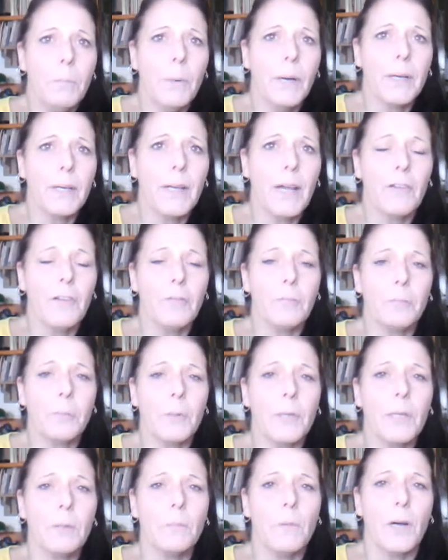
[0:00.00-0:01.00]
But I've
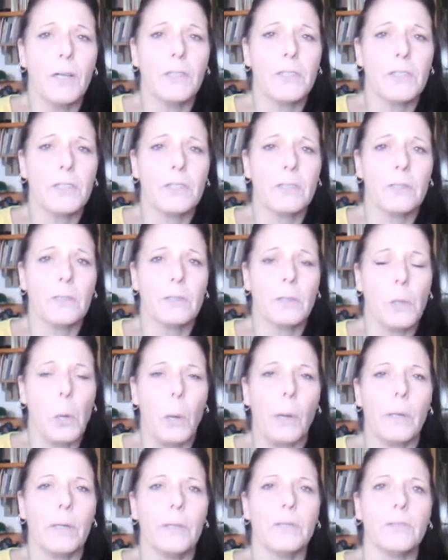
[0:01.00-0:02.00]
pretty much
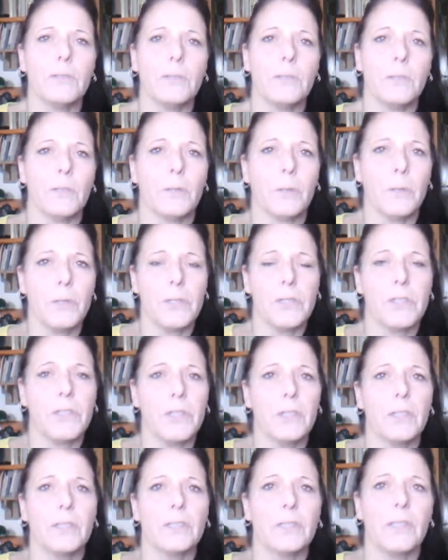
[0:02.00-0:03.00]
gone into the
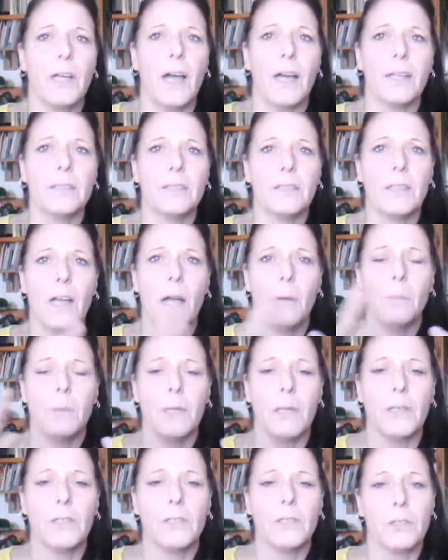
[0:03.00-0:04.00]
Christian
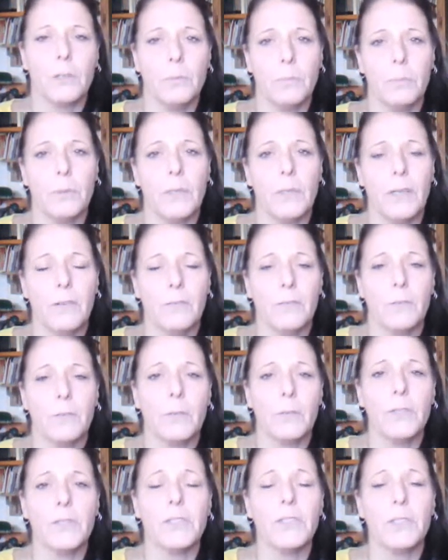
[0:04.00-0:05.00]
non-denominational belief.
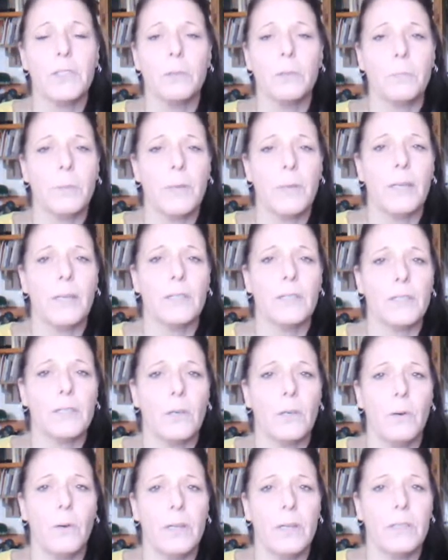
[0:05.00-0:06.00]
Christian being as
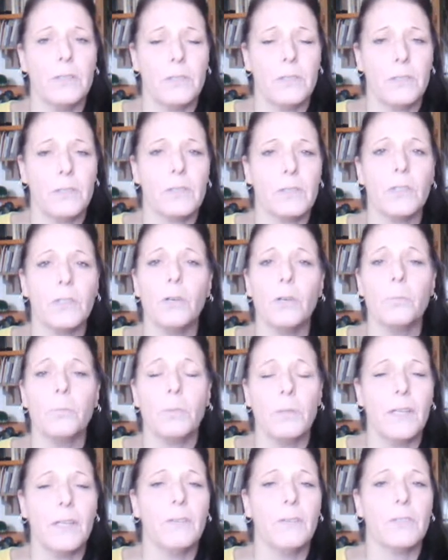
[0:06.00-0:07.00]
though I still
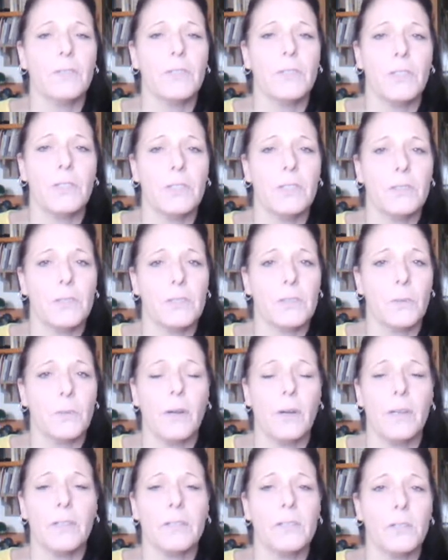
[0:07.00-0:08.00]
believe as Jesus
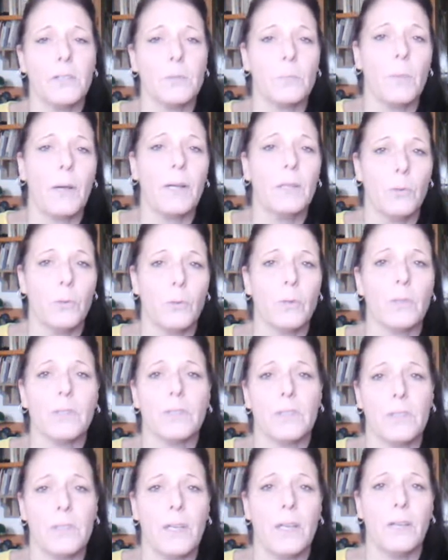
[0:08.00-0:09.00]
Christ is my Lord
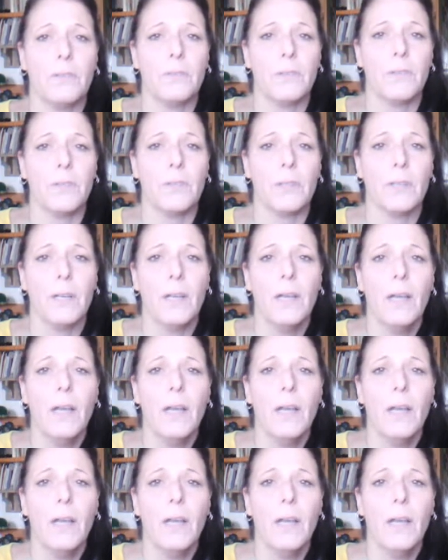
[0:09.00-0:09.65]
and Savior.